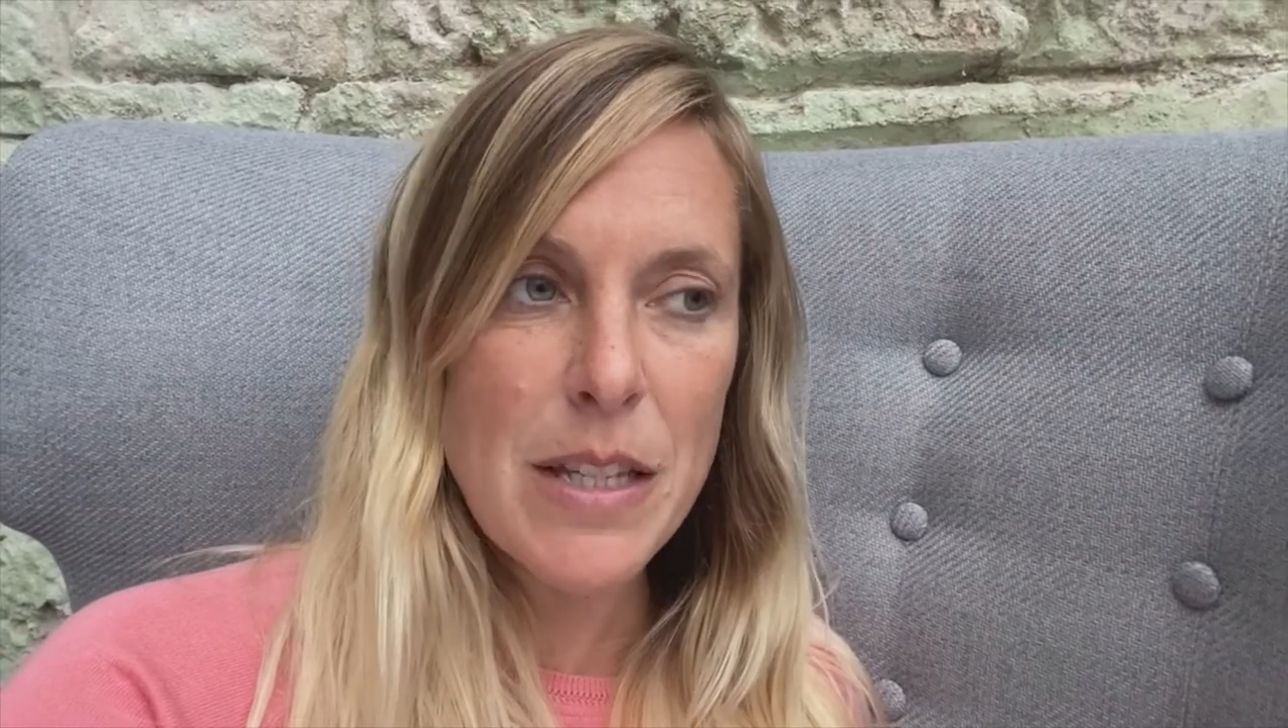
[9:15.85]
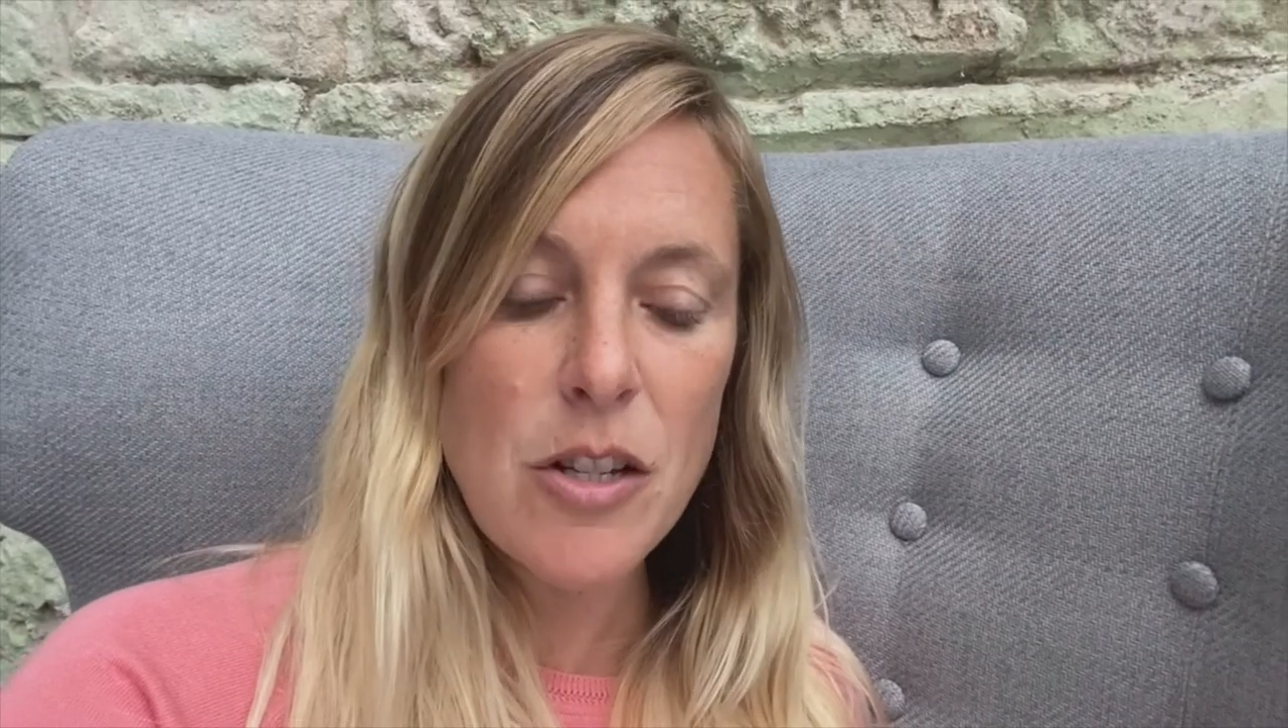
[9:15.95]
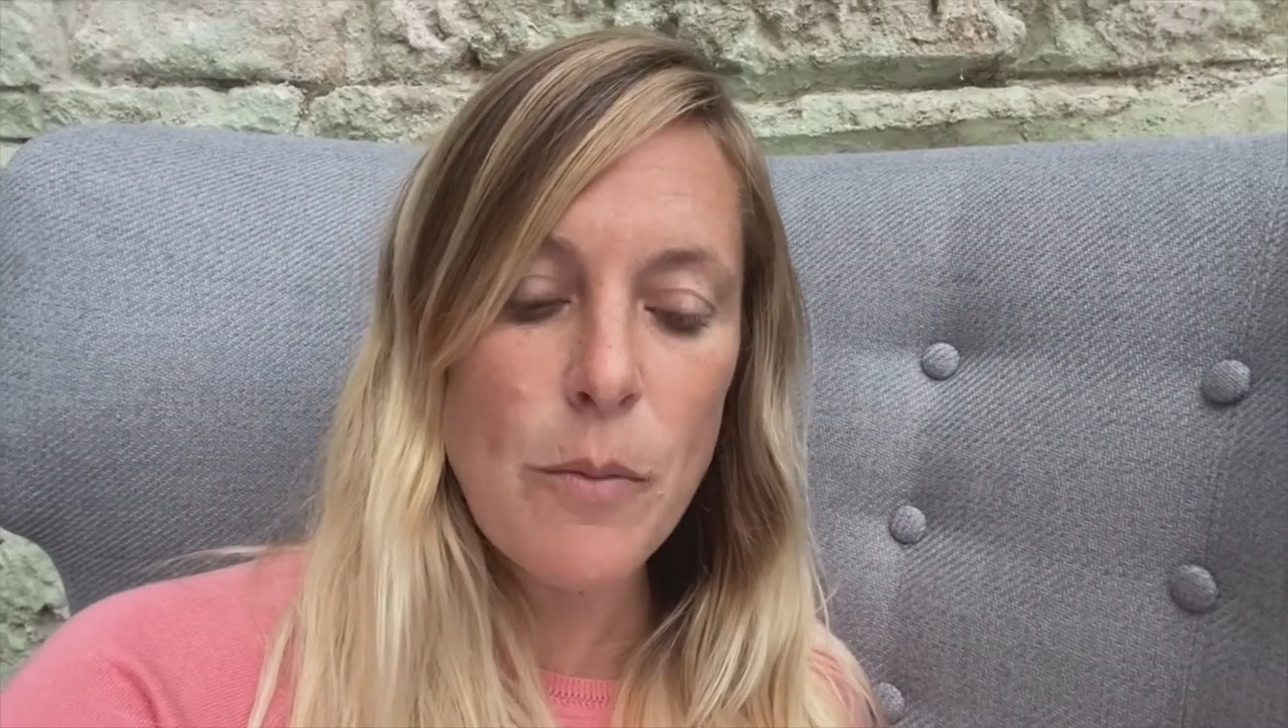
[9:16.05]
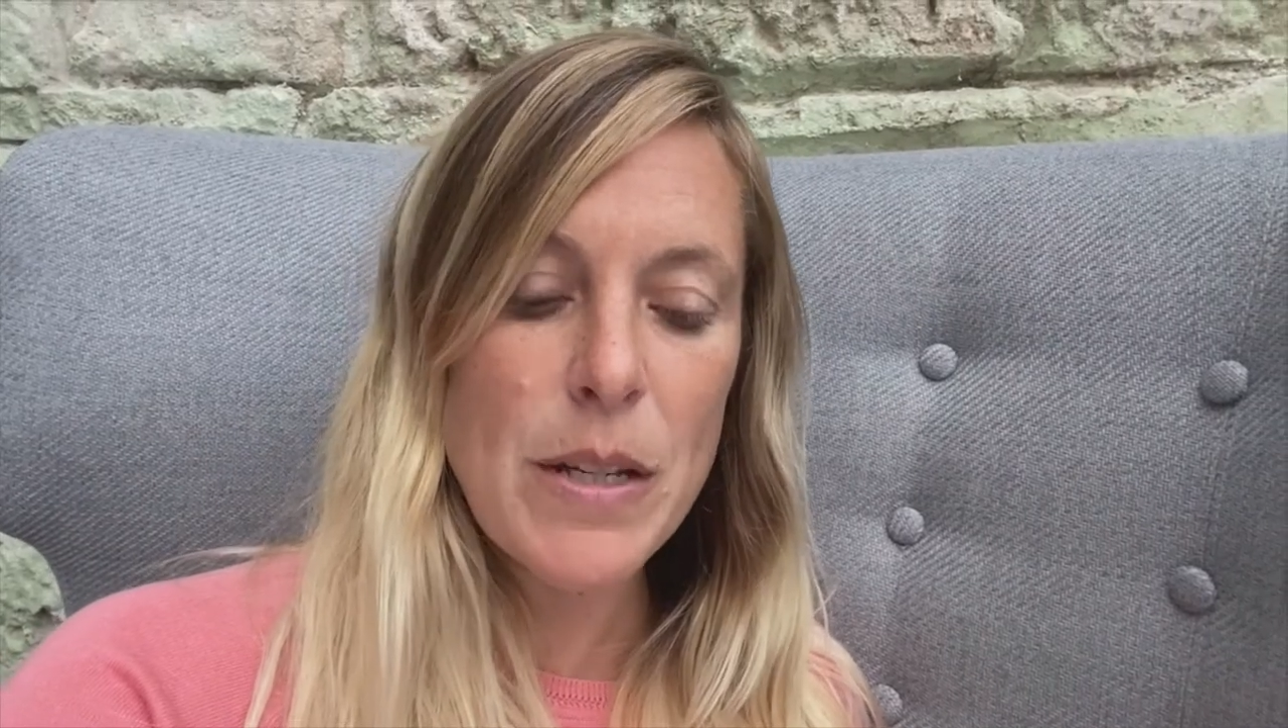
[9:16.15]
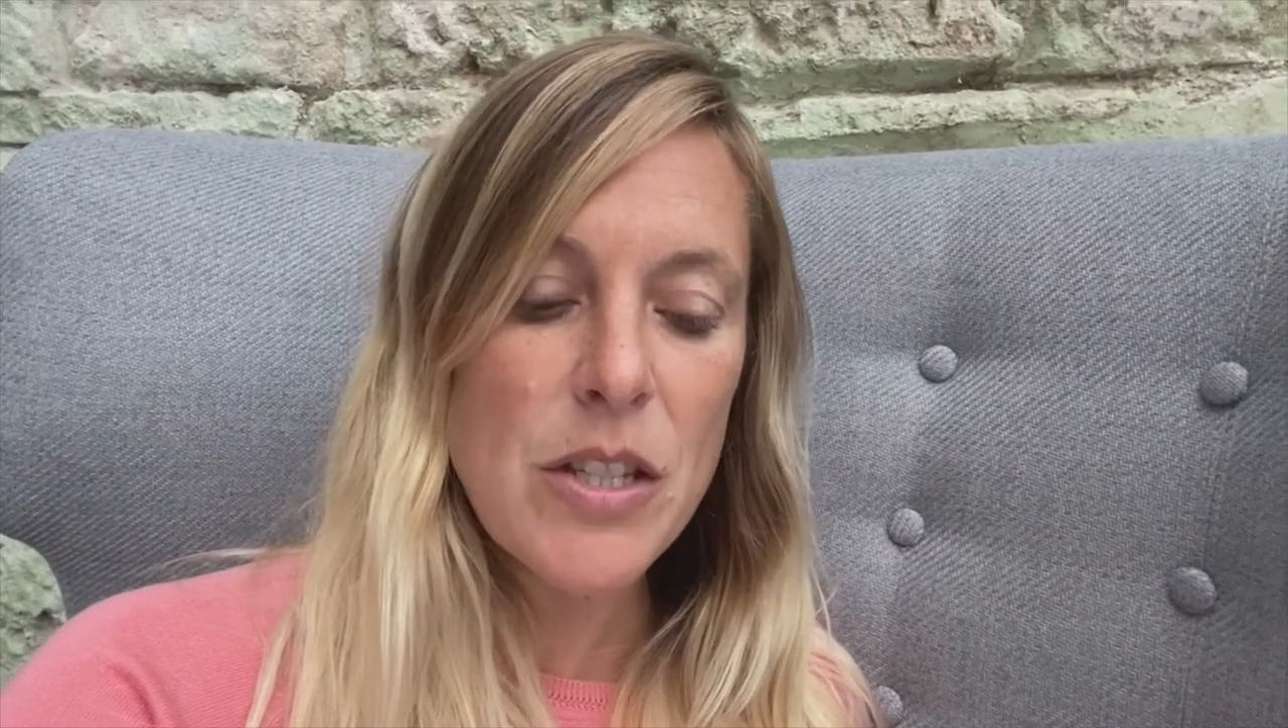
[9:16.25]

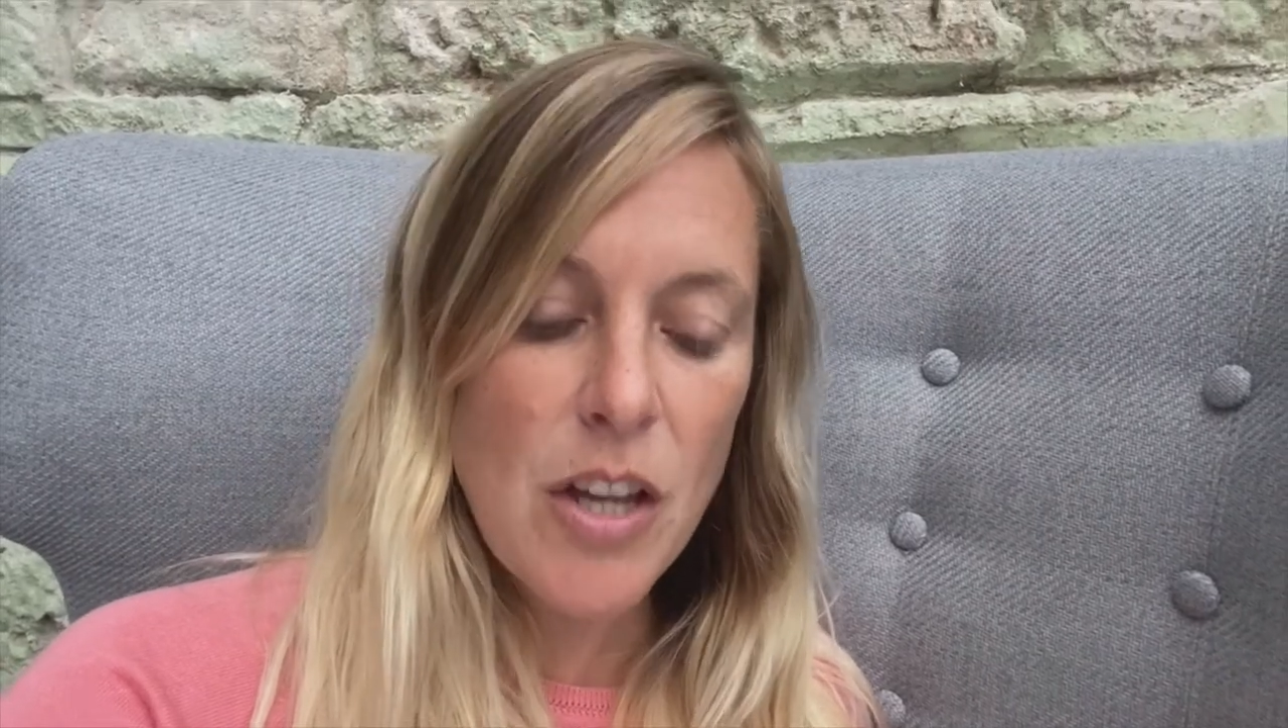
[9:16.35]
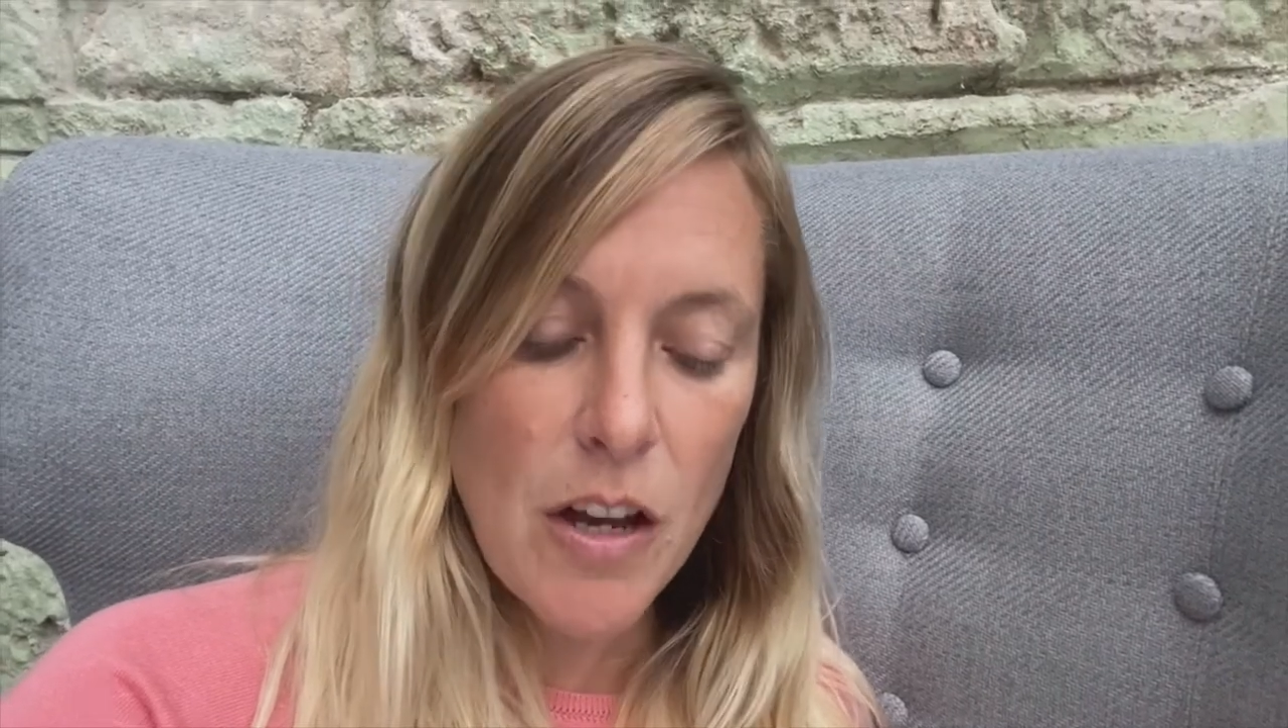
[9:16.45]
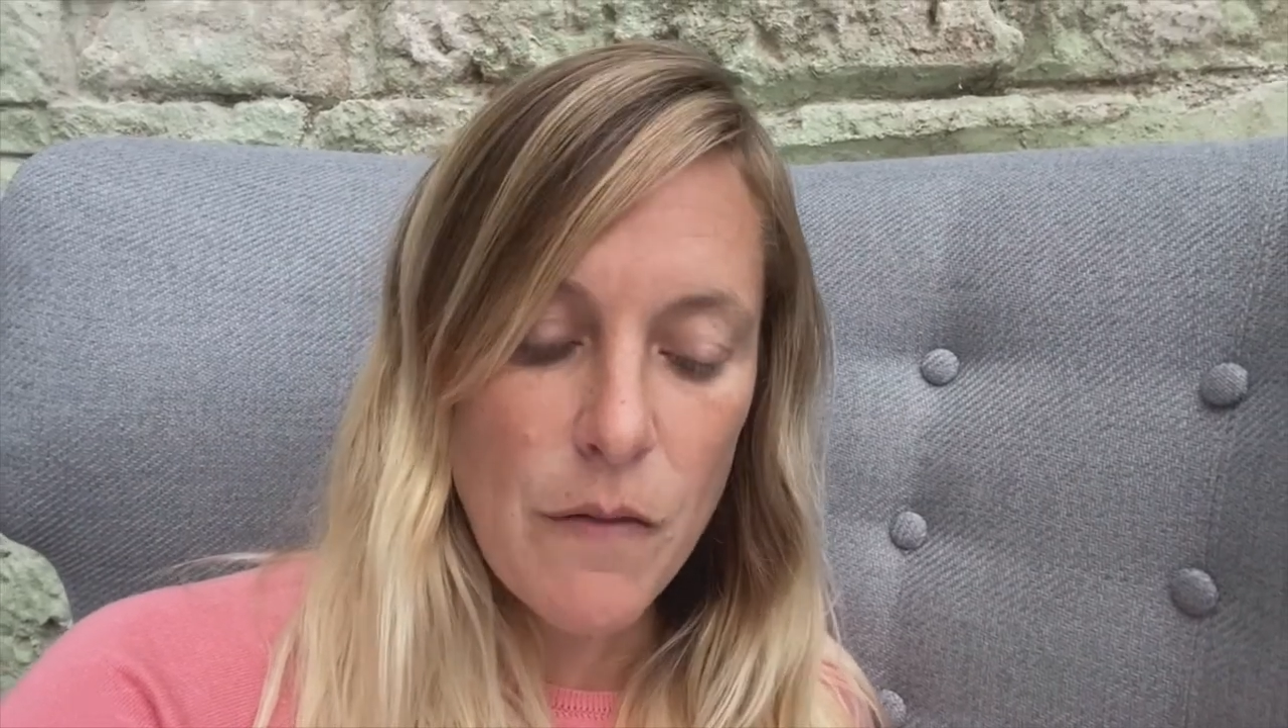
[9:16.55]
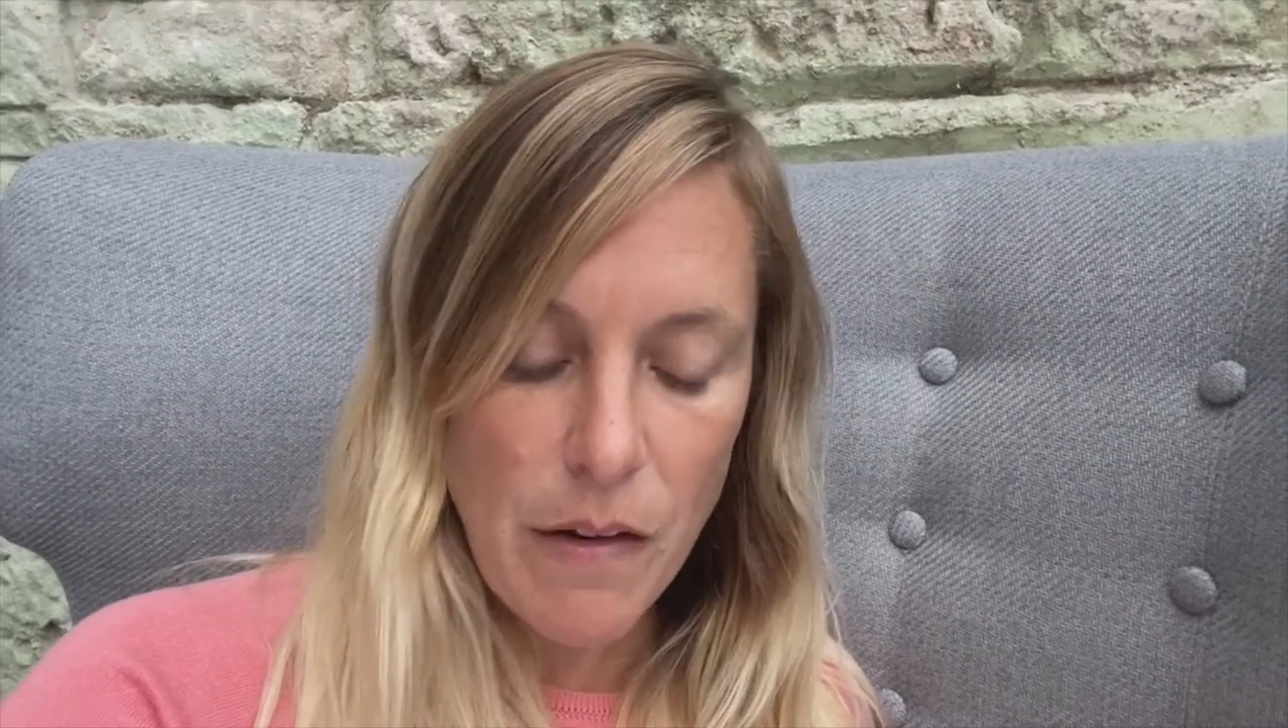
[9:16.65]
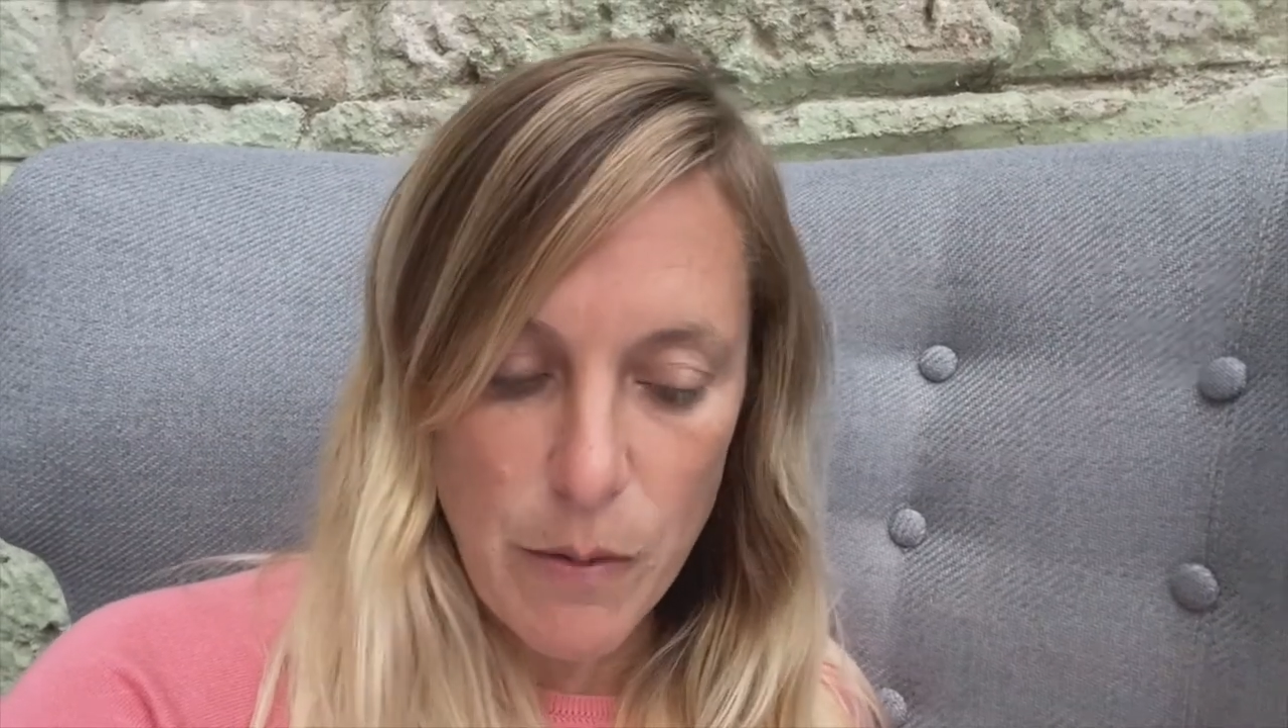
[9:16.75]
Dolby so
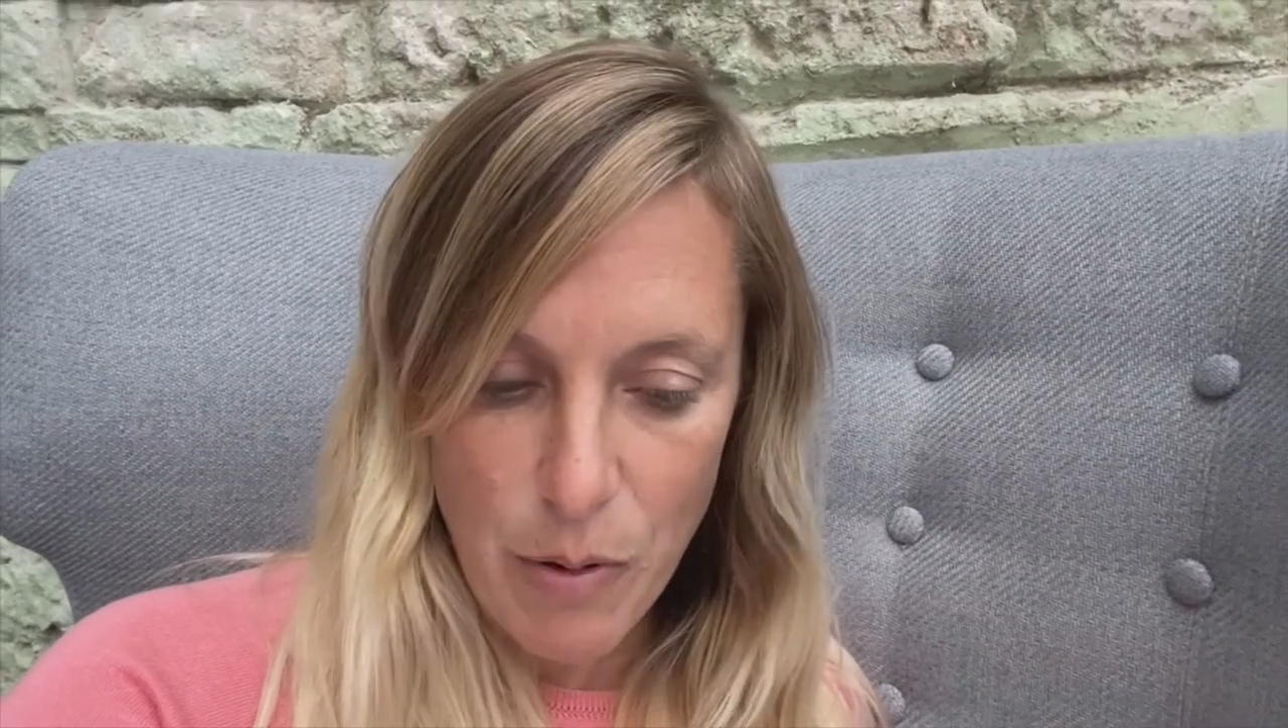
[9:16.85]
very